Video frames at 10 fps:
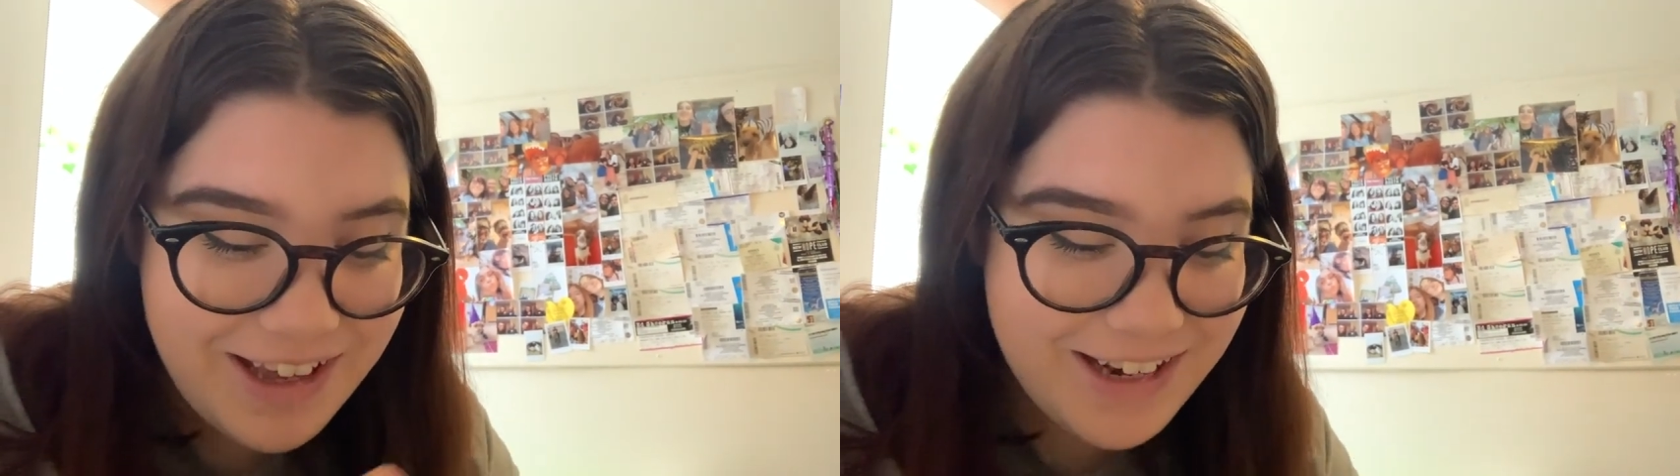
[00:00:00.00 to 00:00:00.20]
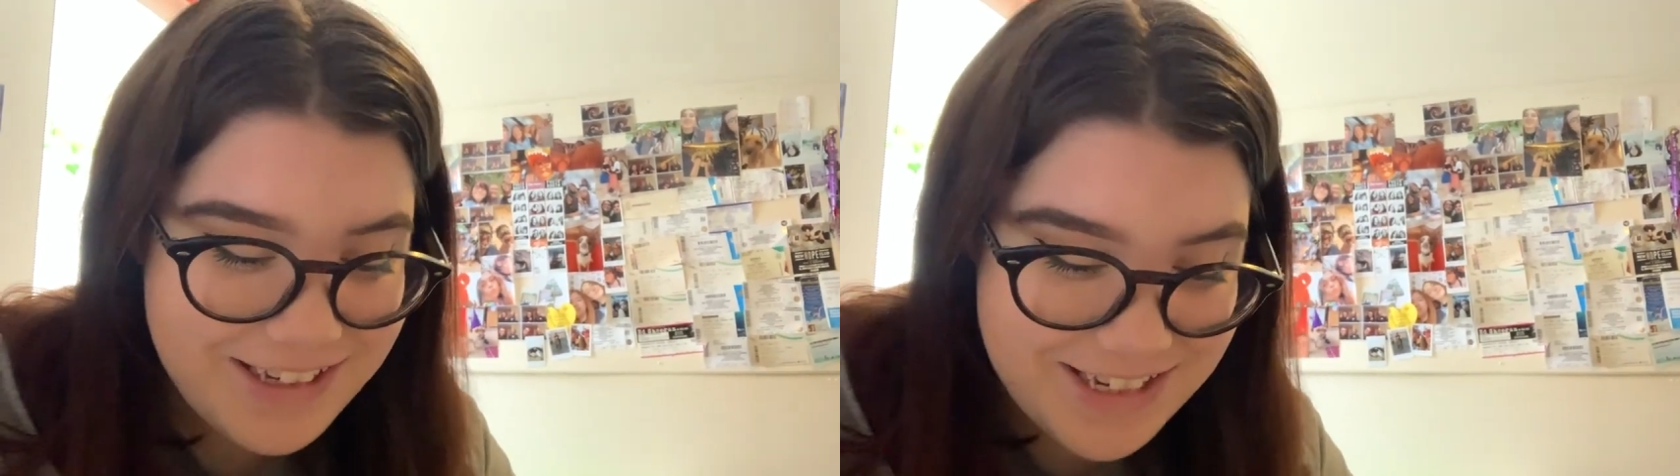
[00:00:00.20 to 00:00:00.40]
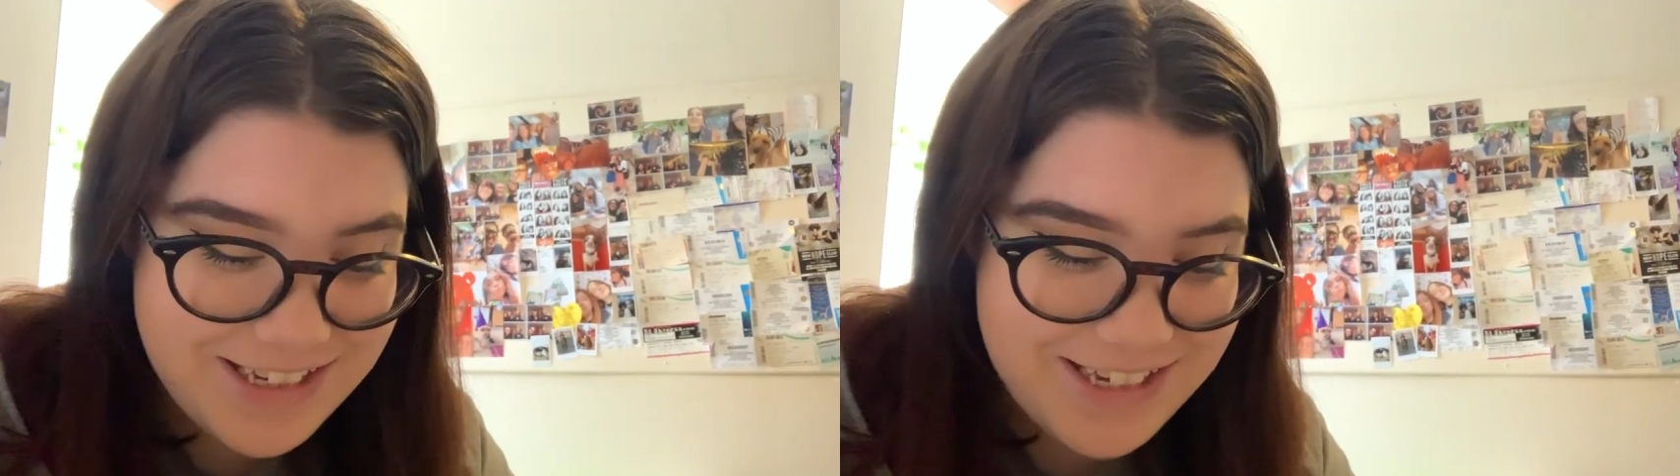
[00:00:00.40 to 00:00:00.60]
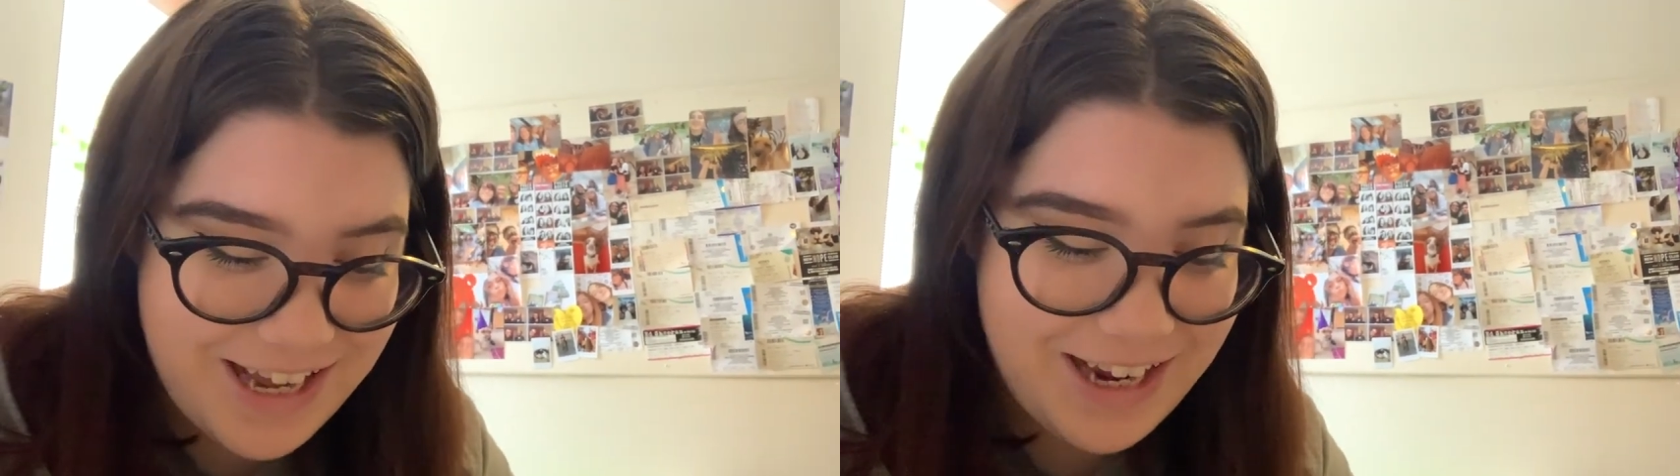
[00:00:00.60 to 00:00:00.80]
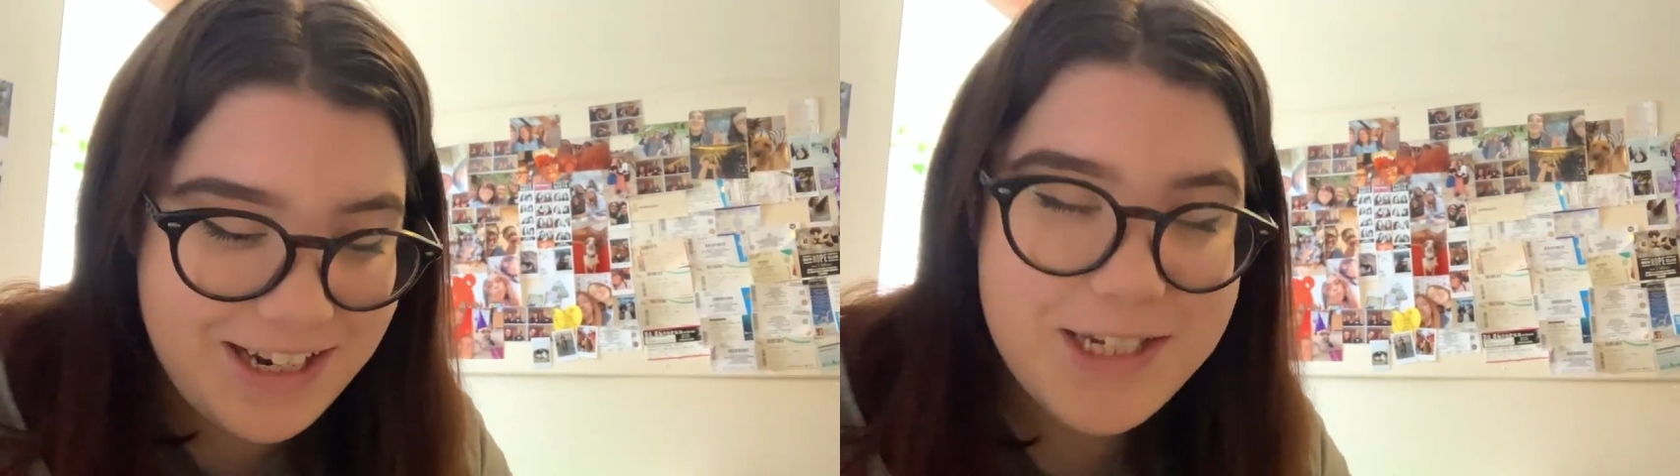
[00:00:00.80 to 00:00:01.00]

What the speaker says: it is insane.